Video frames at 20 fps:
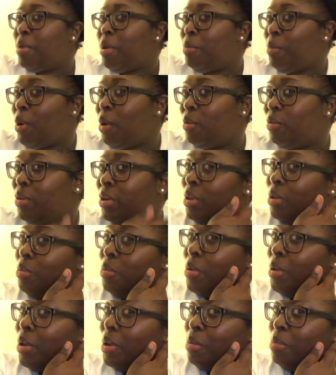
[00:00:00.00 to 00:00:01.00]
I'm already
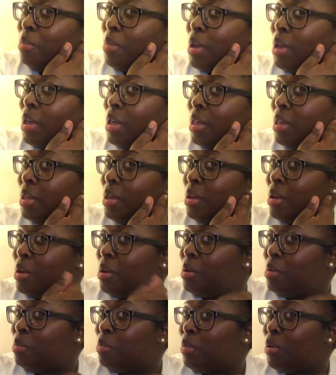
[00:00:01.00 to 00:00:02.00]
wearing my
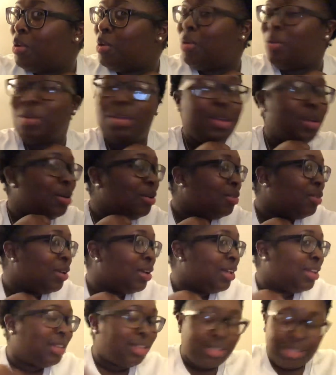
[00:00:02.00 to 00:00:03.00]
pearl
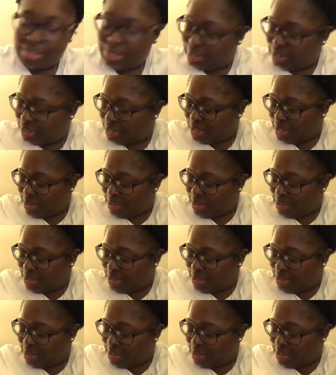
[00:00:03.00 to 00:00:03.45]
earrings,